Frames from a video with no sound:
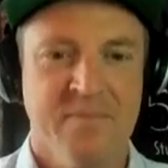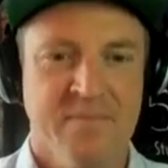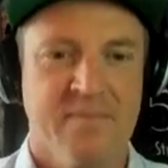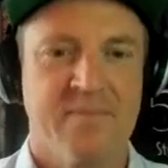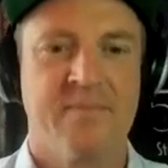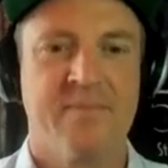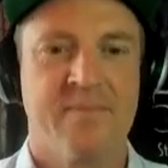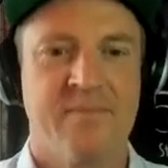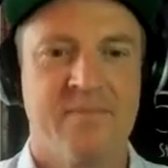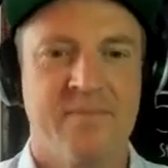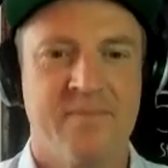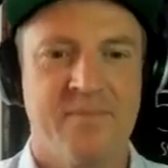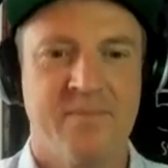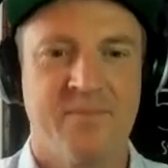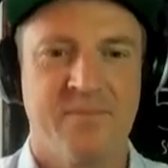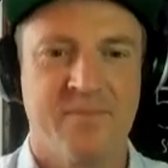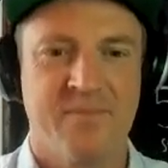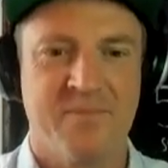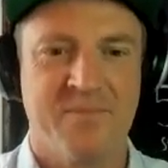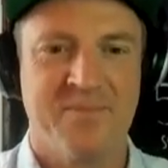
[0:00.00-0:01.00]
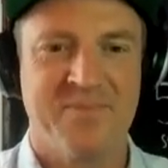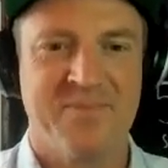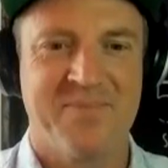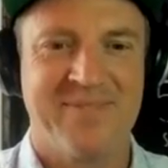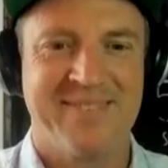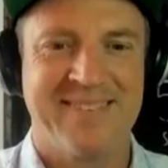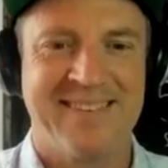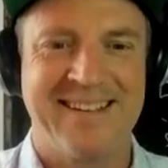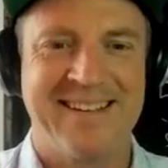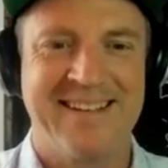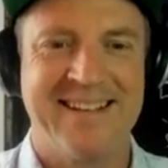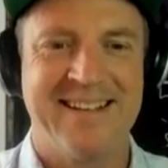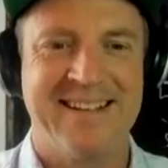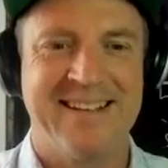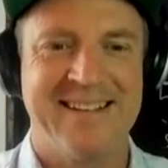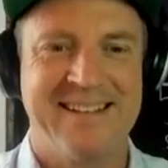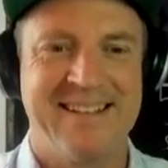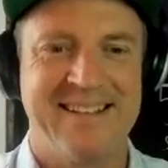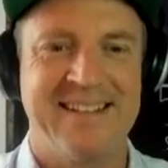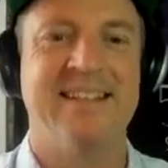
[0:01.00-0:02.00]

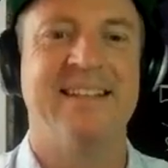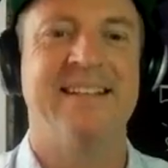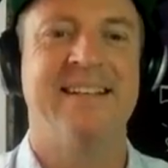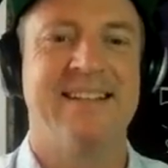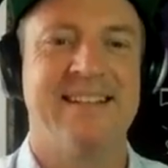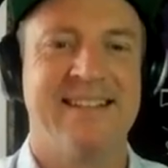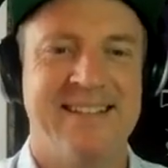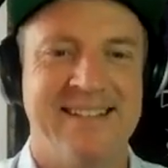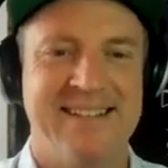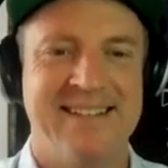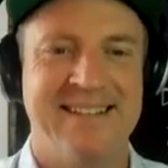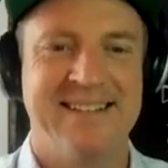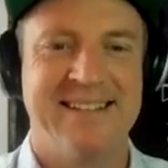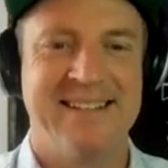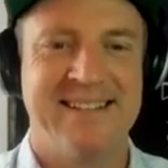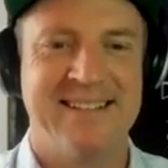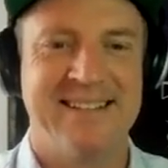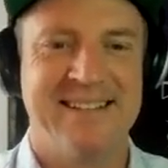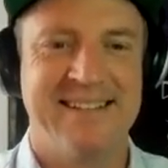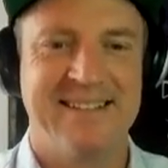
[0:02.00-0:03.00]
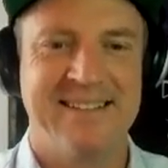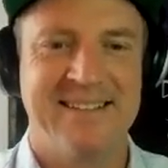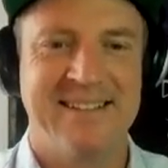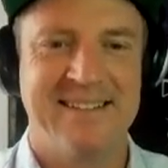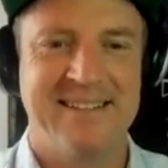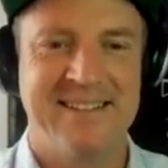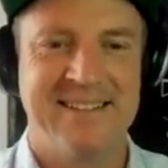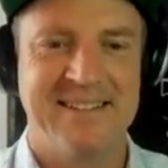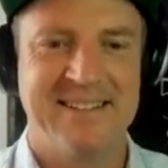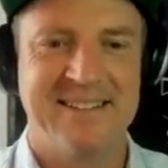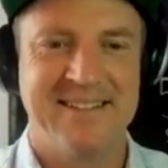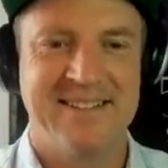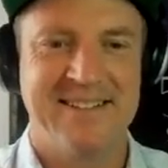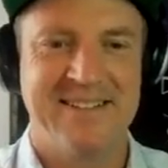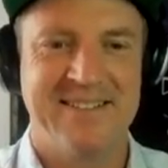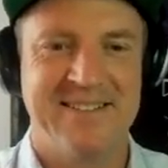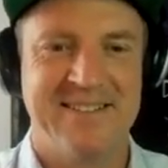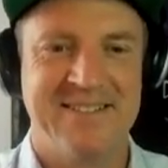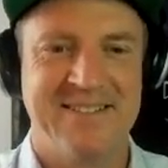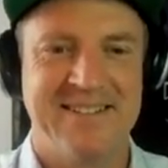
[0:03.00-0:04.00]

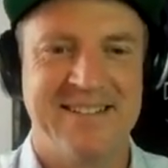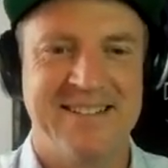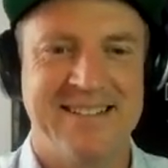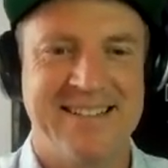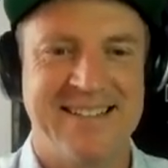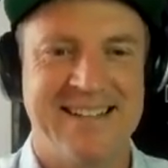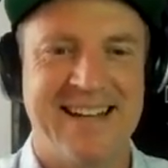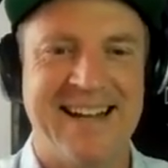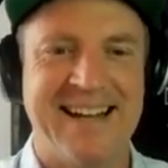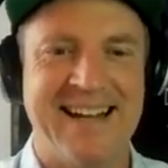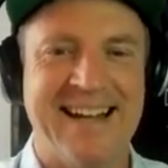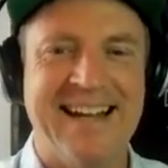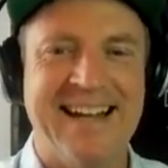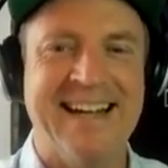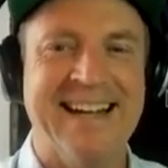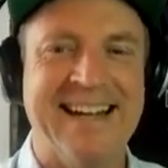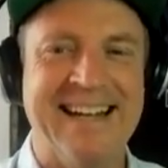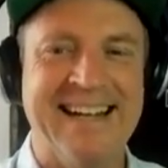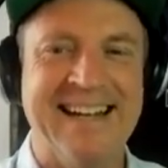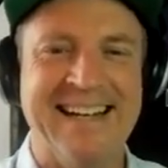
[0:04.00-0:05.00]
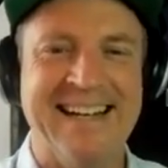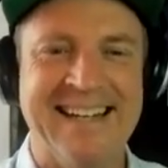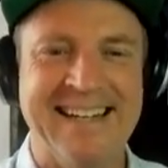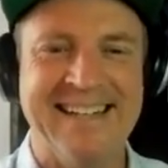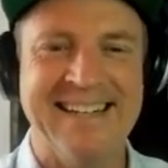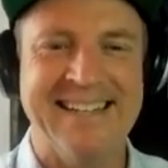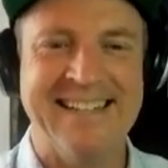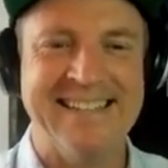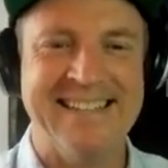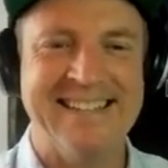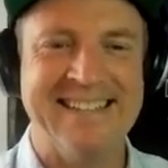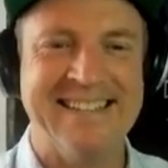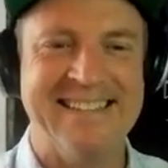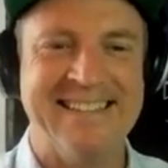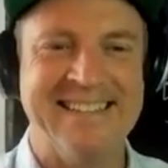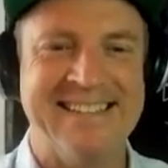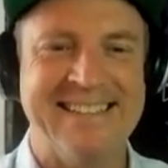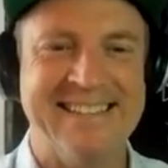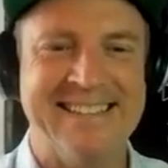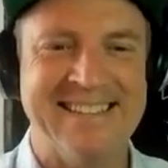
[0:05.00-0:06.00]

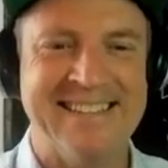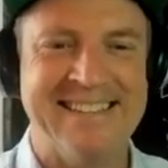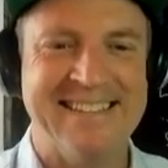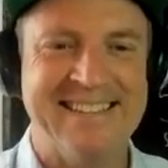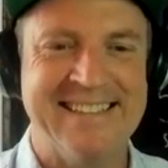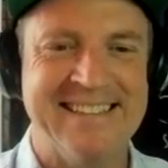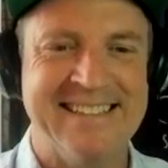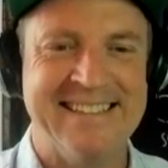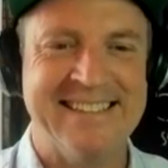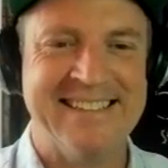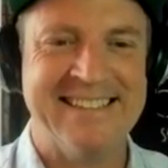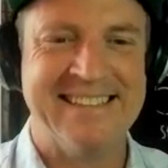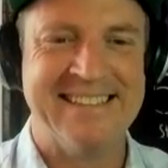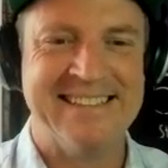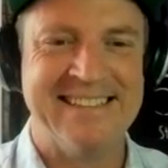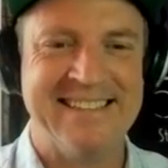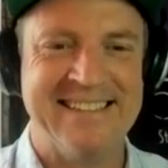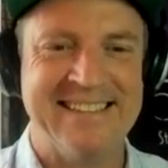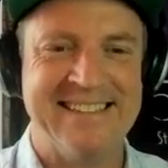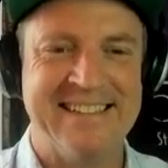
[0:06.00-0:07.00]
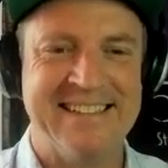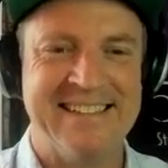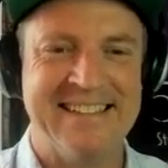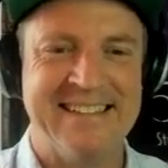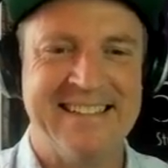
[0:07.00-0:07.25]
The person shown says nothing.